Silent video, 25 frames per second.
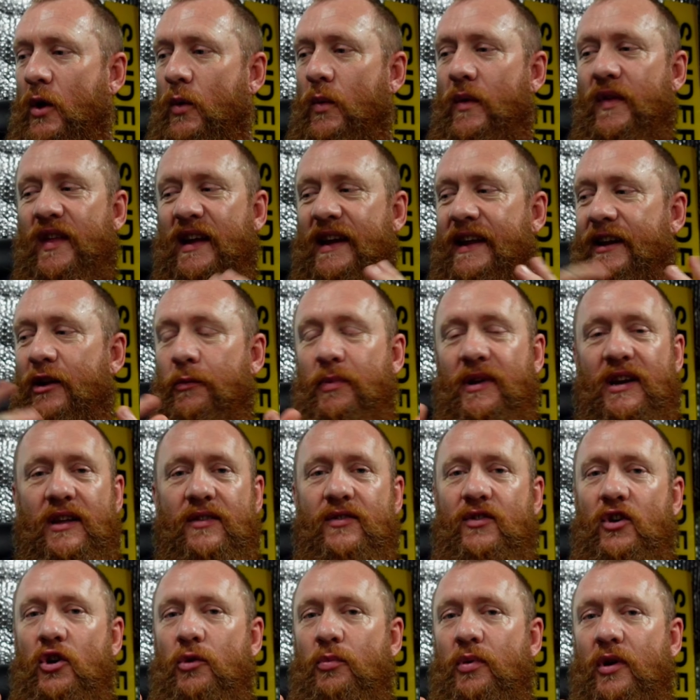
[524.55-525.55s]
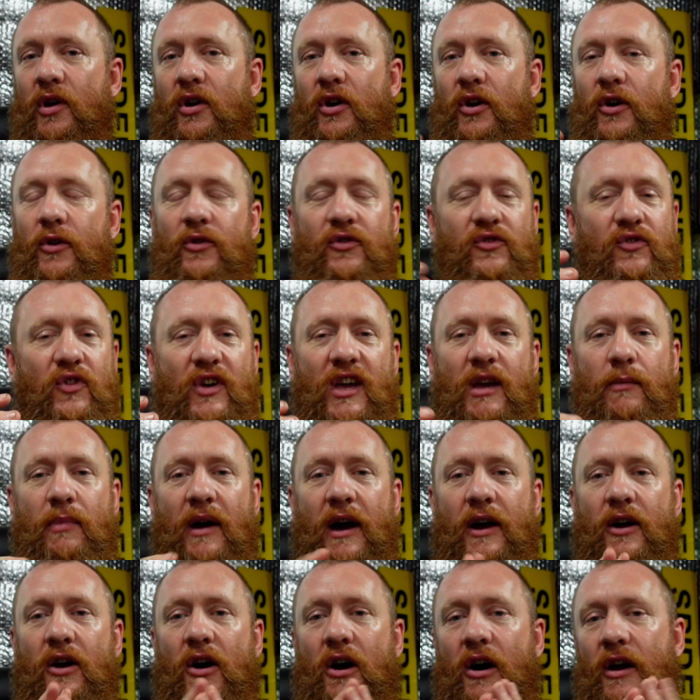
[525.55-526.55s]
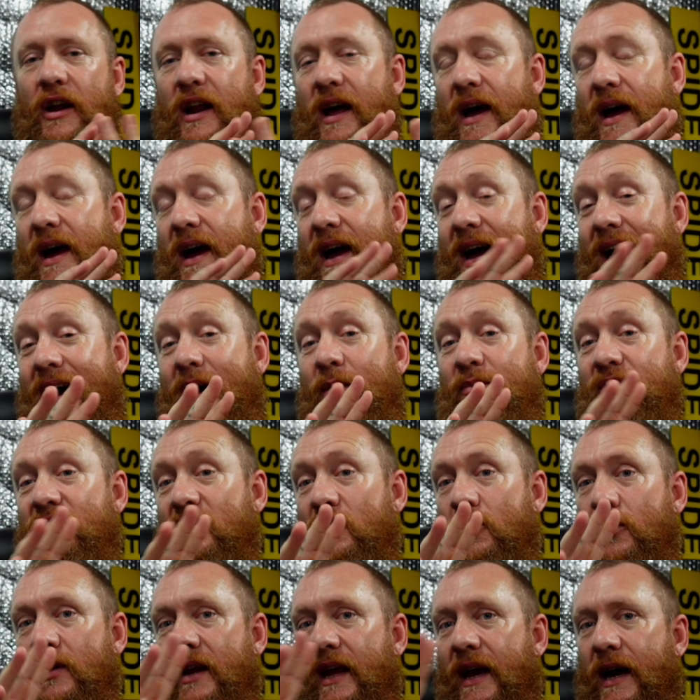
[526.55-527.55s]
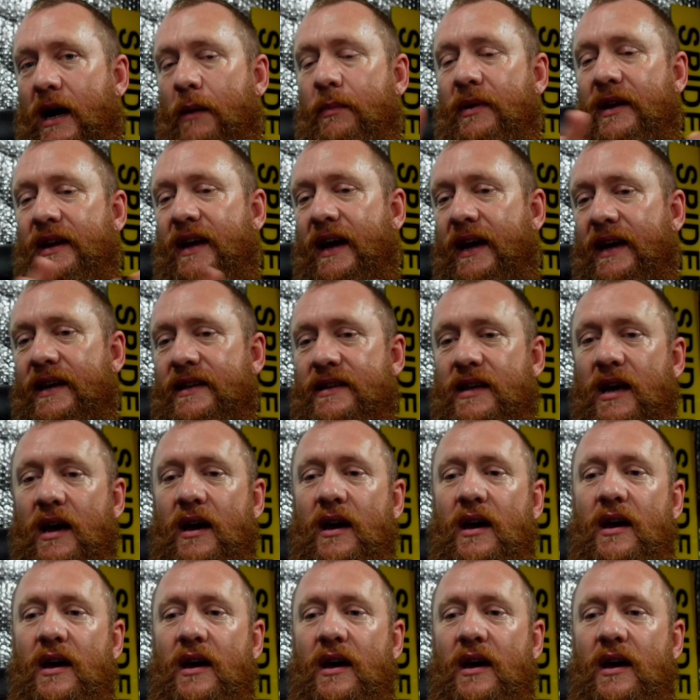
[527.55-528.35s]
with a little bit of super glue, stuck it back on. Absolutely happy days.